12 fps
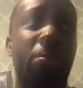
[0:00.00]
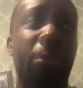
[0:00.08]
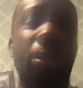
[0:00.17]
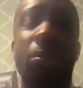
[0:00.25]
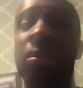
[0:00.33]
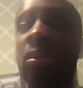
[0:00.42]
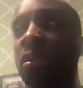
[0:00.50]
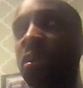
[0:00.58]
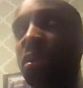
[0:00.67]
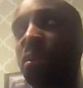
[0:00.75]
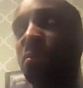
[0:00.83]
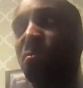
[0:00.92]
Well,
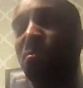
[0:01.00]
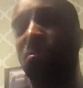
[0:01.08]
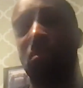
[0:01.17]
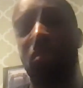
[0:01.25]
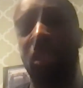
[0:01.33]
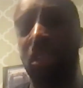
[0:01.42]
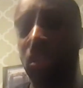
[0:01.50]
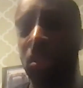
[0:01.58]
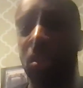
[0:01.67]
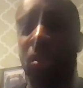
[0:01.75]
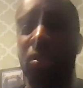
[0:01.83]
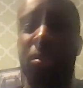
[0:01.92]
still
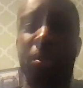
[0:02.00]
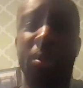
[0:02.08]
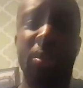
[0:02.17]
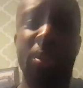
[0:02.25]
the undisputed